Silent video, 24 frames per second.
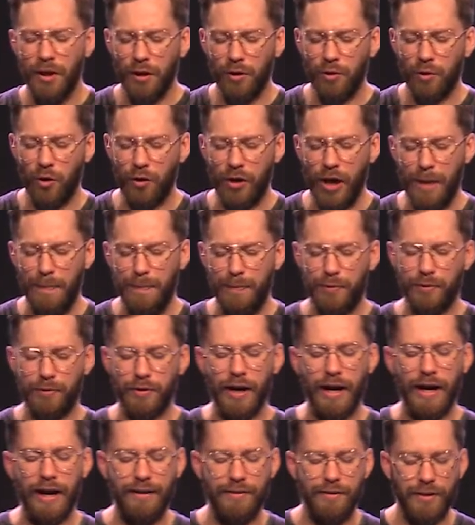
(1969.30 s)
Lord, I
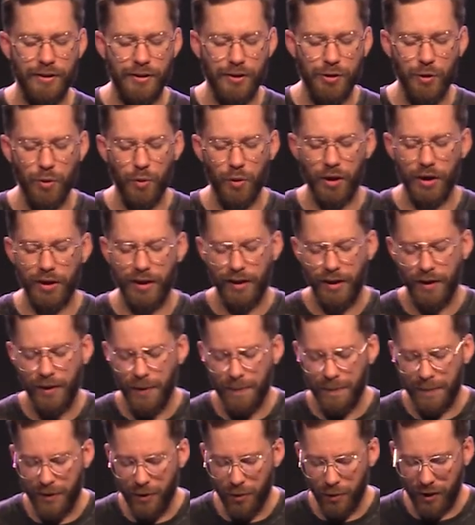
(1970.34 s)
pray that you would,
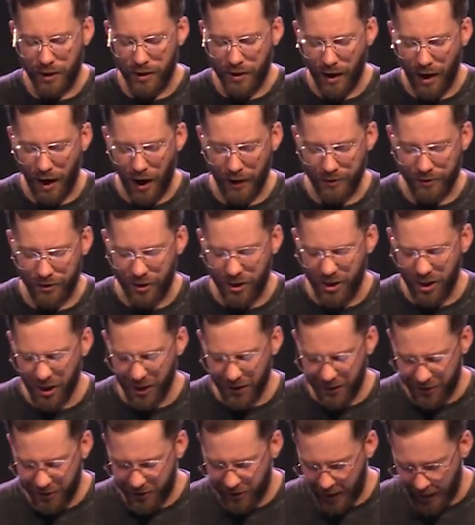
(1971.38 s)
you would cause
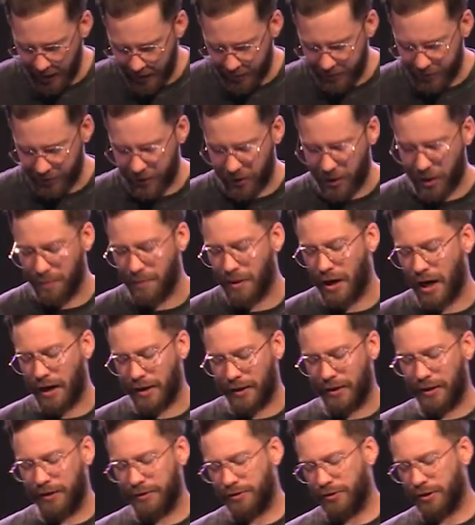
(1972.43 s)
good things to come out
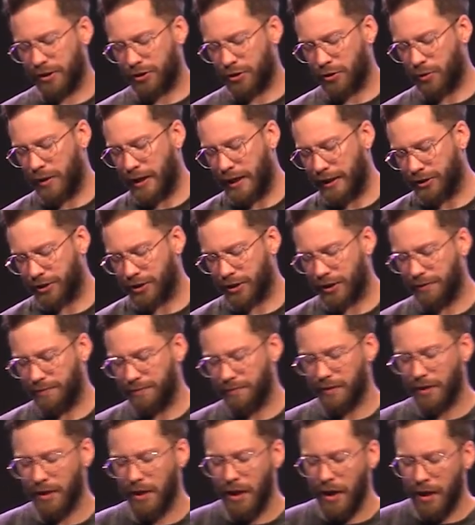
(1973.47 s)
of this situation.
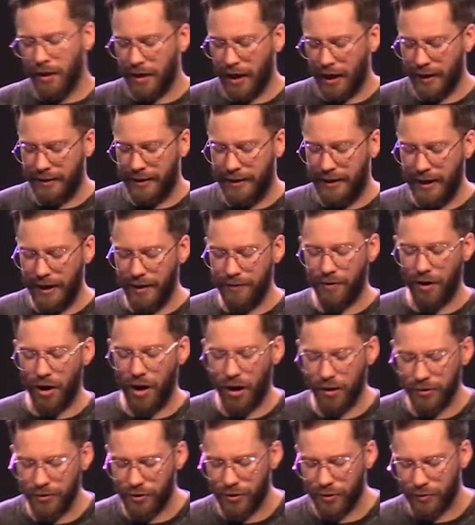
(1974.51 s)
God, give
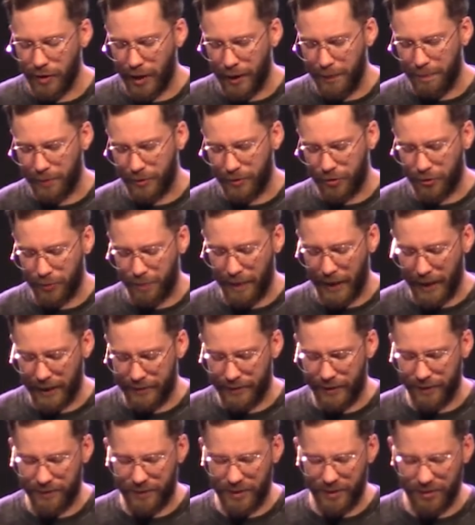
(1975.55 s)
us the right
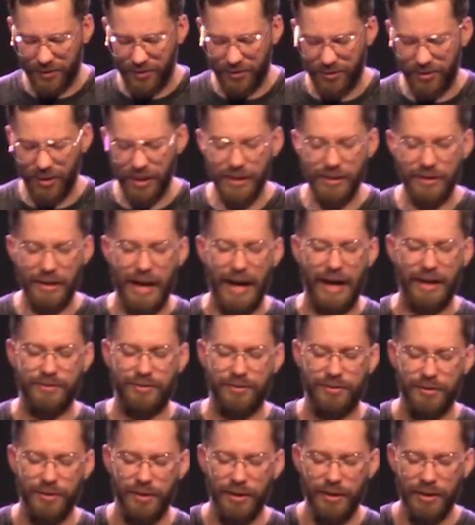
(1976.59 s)
perspective to see
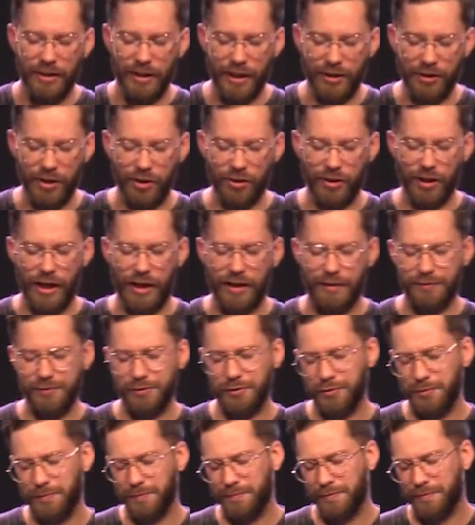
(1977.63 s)
that in our
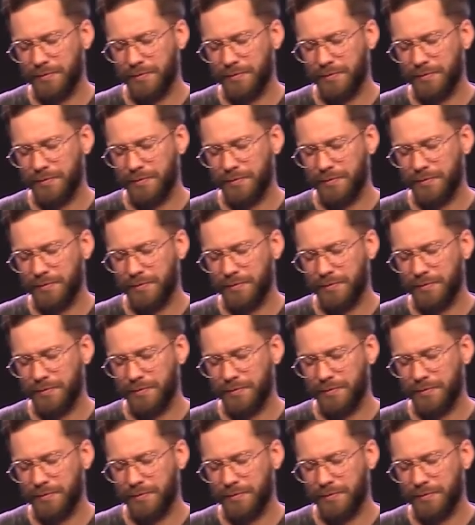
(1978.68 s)
lives.